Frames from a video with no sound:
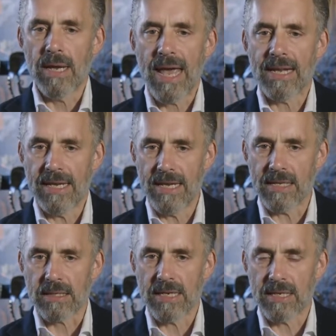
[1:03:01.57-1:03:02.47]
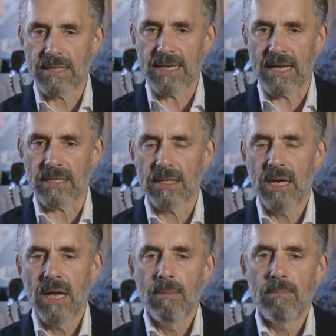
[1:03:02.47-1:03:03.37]
and it is in a sense,
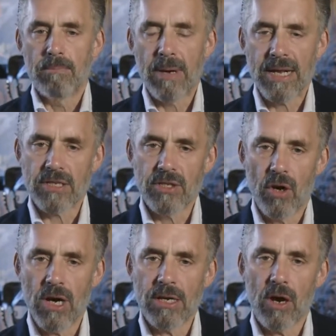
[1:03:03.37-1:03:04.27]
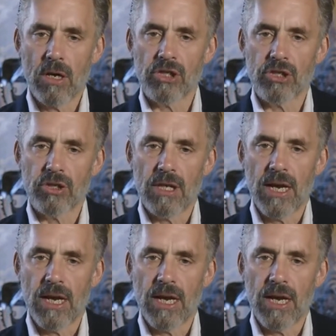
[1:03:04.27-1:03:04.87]
but it's not harsh